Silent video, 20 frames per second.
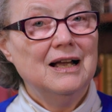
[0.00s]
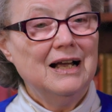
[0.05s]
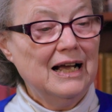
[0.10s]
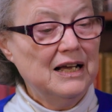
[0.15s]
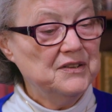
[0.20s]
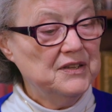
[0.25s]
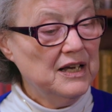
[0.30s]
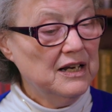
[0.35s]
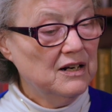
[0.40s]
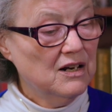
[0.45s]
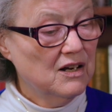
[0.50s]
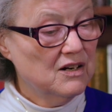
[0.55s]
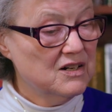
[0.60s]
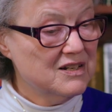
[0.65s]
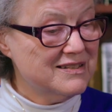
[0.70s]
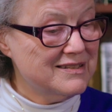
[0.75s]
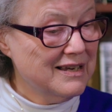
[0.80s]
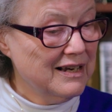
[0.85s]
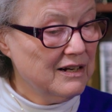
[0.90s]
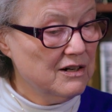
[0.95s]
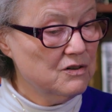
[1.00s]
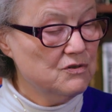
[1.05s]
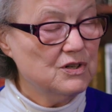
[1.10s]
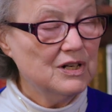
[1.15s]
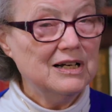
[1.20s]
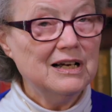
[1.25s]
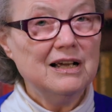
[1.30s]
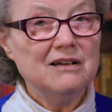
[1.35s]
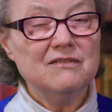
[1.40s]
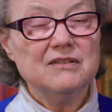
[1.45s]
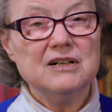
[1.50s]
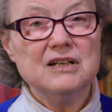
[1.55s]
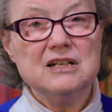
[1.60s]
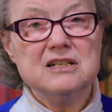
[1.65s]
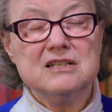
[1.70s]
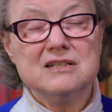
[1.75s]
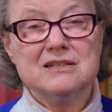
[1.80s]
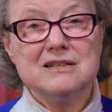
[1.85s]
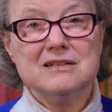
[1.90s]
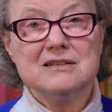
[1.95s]
And then on a secondary level,
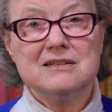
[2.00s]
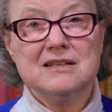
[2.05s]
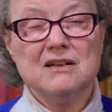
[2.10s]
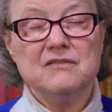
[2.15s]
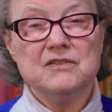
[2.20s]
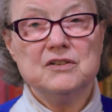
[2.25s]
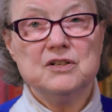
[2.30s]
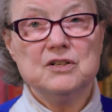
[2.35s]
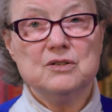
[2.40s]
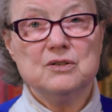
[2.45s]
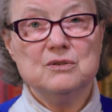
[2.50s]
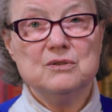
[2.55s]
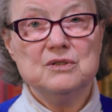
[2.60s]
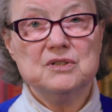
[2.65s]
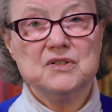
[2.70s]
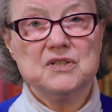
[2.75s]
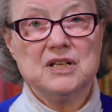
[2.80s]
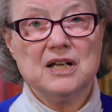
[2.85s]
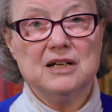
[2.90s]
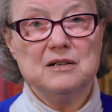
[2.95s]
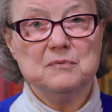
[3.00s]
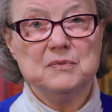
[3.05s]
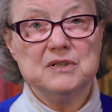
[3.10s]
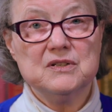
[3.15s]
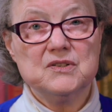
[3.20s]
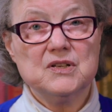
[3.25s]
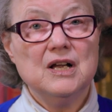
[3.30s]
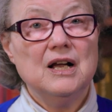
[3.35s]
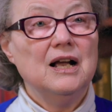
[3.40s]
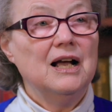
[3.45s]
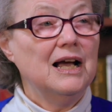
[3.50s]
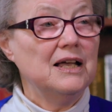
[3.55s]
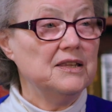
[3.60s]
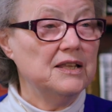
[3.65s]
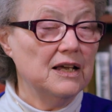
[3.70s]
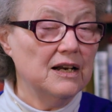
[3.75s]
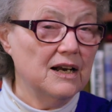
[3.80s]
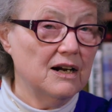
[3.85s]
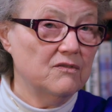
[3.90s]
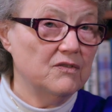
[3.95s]
it's the 72 disciples and
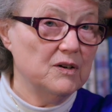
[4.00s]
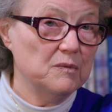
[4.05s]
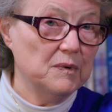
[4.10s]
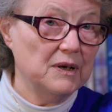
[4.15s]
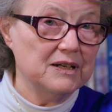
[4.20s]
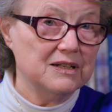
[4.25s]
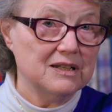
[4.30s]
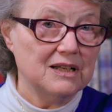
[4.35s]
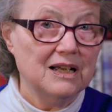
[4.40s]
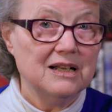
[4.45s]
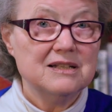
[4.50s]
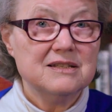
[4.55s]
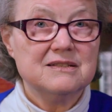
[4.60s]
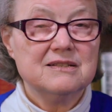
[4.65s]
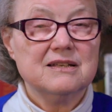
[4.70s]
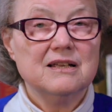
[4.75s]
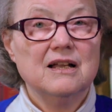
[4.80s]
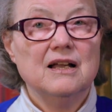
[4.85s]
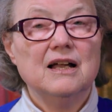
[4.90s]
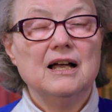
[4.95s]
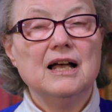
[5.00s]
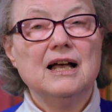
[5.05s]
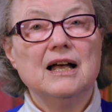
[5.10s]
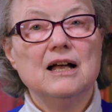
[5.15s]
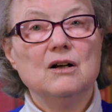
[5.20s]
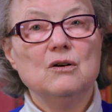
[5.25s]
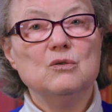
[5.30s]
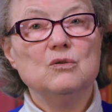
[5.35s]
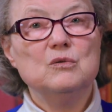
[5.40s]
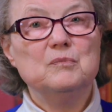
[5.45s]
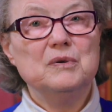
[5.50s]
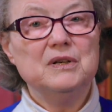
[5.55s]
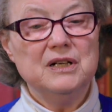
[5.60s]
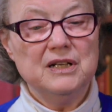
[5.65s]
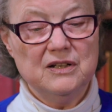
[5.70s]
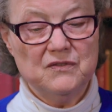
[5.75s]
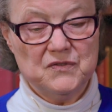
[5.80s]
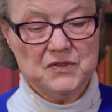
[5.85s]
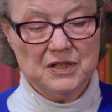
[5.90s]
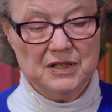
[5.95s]
then everybody else who
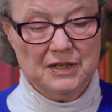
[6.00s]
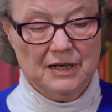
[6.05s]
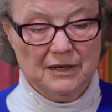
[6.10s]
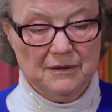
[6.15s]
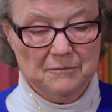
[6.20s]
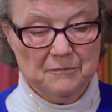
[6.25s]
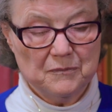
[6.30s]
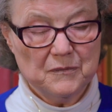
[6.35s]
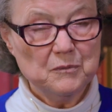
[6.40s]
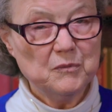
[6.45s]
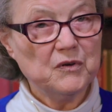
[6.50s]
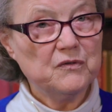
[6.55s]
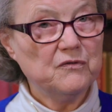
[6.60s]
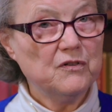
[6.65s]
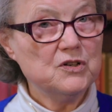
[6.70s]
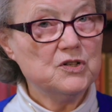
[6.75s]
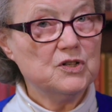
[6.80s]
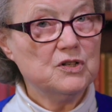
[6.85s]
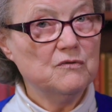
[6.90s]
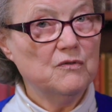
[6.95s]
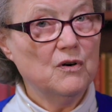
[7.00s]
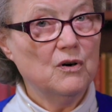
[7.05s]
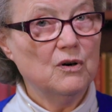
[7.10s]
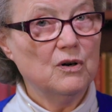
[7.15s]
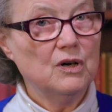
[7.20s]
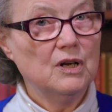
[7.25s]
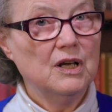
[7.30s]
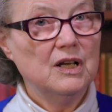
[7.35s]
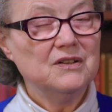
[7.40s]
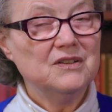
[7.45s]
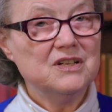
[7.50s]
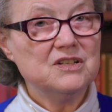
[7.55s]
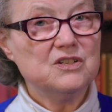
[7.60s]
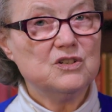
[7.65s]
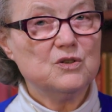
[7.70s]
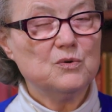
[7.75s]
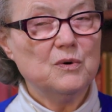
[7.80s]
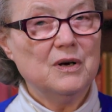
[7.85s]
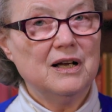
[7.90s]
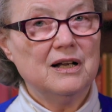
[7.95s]
believes in him. But first of all, this
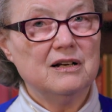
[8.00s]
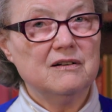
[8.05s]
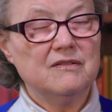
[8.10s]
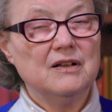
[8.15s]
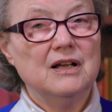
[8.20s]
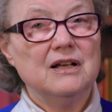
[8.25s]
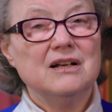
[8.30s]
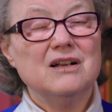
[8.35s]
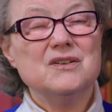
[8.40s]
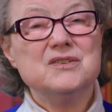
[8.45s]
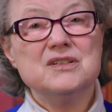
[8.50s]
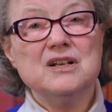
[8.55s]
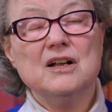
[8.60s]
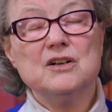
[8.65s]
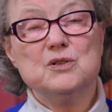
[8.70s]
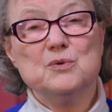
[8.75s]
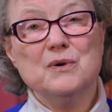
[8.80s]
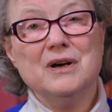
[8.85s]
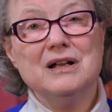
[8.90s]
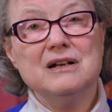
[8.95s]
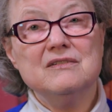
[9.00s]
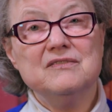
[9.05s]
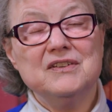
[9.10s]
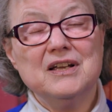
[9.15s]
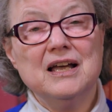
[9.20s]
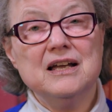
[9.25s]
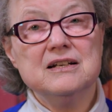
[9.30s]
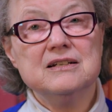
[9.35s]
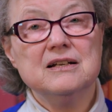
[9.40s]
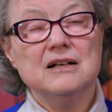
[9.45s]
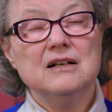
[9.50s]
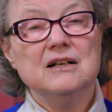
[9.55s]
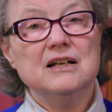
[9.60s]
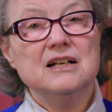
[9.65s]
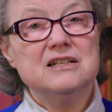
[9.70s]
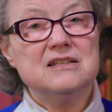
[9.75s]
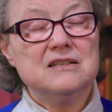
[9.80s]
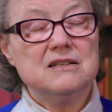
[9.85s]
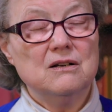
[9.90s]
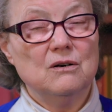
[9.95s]
12. Now, it's not 12 yet.
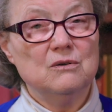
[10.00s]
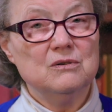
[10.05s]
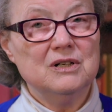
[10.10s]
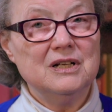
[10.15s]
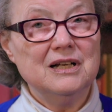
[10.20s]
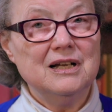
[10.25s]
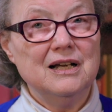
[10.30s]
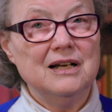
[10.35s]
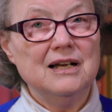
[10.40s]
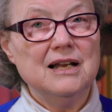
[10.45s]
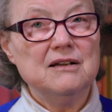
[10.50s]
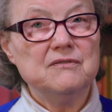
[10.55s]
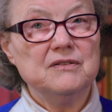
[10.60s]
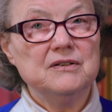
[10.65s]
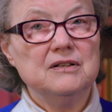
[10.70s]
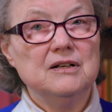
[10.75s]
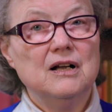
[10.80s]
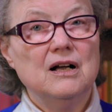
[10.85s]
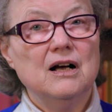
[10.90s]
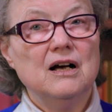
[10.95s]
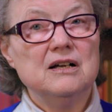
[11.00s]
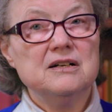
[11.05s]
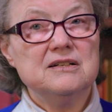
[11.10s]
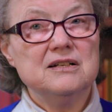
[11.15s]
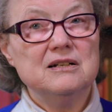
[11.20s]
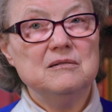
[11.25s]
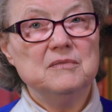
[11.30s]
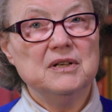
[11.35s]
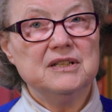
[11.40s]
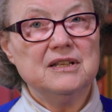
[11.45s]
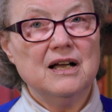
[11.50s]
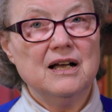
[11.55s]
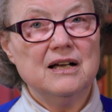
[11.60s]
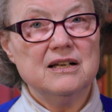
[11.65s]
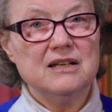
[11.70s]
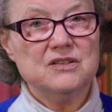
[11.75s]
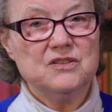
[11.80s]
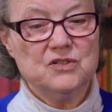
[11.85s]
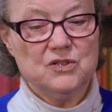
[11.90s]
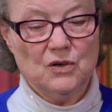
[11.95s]
It's only 11 until
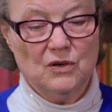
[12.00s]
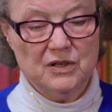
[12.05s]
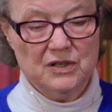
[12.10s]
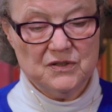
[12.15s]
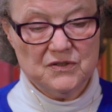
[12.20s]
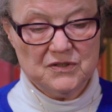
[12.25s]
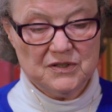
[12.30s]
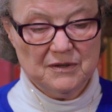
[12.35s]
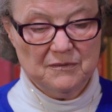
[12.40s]
Matthias joins